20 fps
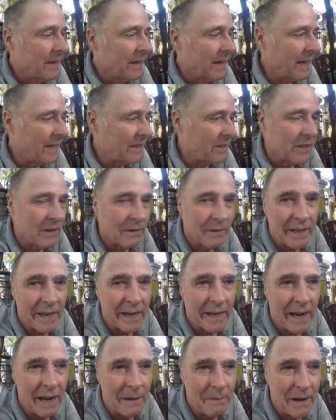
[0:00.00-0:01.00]
and see what
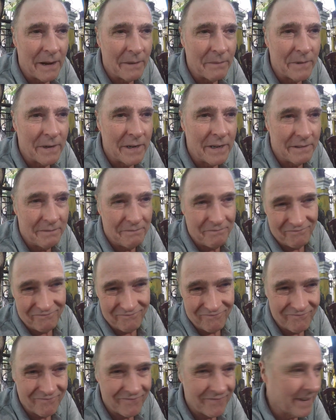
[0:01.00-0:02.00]
they come up with.
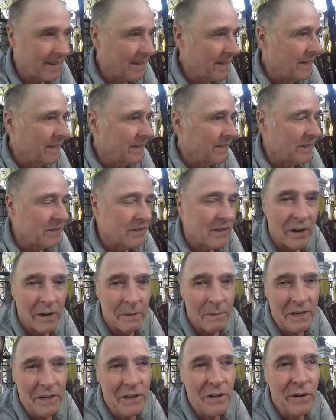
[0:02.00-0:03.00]
There's got
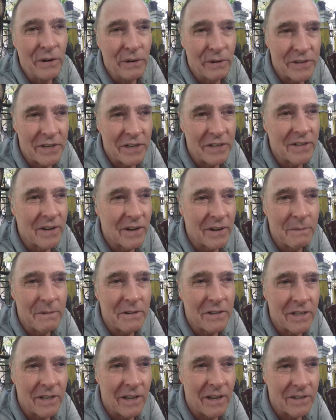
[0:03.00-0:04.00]
to be noodles, there's got to
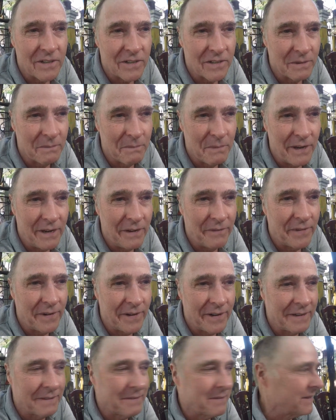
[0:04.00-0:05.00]
be slices of beef
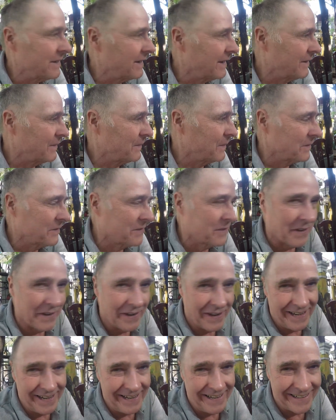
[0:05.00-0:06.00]
in it. We'll
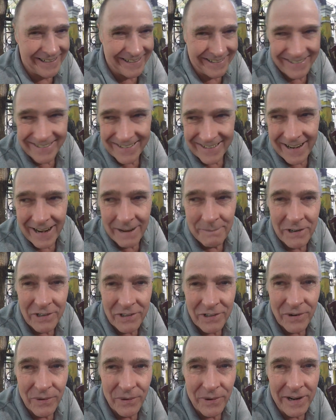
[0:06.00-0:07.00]
see how
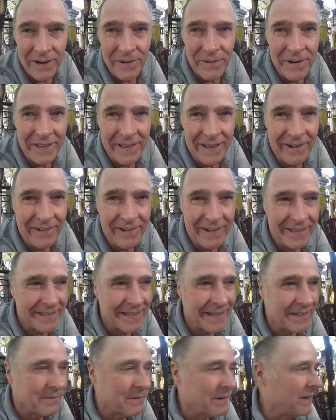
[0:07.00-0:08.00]
much greenery there
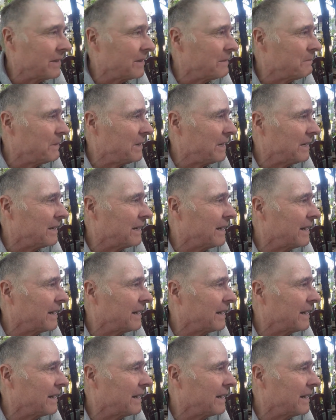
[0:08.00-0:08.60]
is. That's one of the big